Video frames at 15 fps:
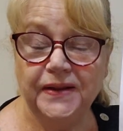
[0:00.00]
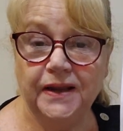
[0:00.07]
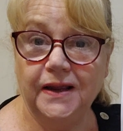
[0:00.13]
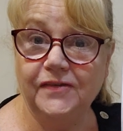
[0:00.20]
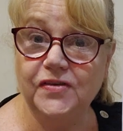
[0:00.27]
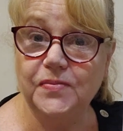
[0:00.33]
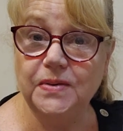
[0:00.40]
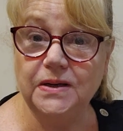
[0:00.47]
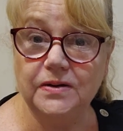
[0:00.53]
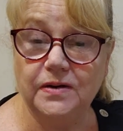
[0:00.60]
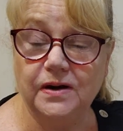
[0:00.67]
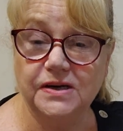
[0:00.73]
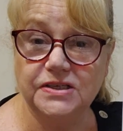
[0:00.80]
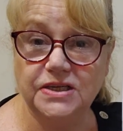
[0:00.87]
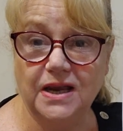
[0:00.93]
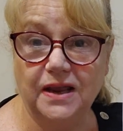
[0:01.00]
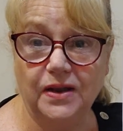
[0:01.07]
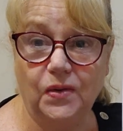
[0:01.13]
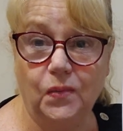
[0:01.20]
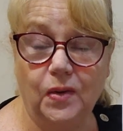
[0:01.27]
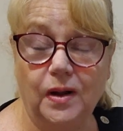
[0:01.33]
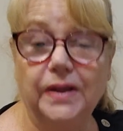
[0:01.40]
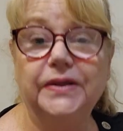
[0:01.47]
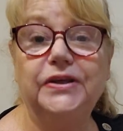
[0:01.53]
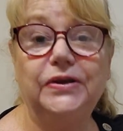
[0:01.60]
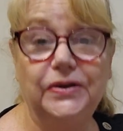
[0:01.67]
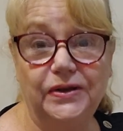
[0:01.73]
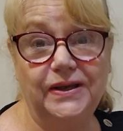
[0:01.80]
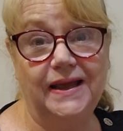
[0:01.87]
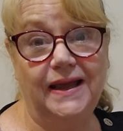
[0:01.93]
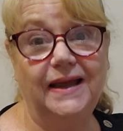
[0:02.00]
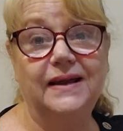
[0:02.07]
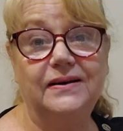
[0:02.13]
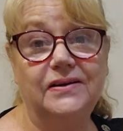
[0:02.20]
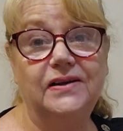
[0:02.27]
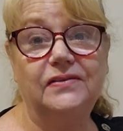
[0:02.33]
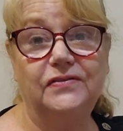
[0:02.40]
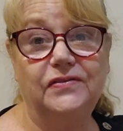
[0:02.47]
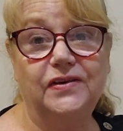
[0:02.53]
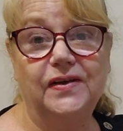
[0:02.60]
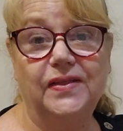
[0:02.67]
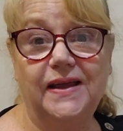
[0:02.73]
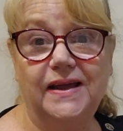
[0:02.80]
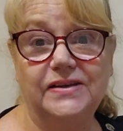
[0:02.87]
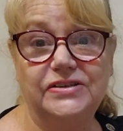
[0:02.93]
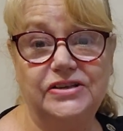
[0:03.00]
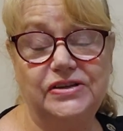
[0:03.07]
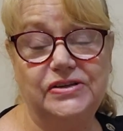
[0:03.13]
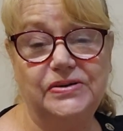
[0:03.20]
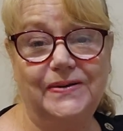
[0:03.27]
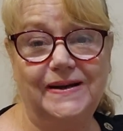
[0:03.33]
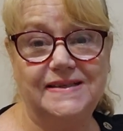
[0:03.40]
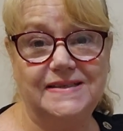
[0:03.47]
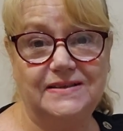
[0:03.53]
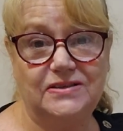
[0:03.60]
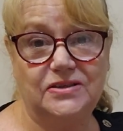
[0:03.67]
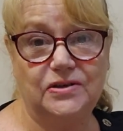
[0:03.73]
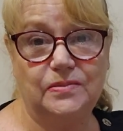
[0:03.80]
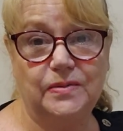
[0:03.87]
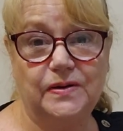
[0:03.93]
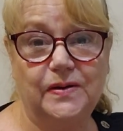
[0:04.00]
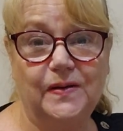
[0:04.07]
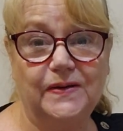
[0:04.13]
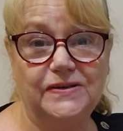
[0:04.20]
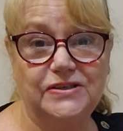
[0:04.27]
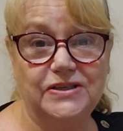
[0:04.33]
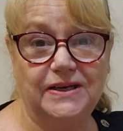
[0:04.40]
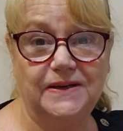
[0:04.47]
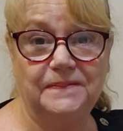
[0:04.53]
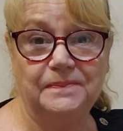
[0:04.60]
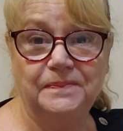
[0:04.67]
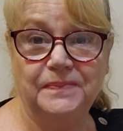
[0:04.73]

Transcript: If you've been crocheting a while, you can convert that to US terminology.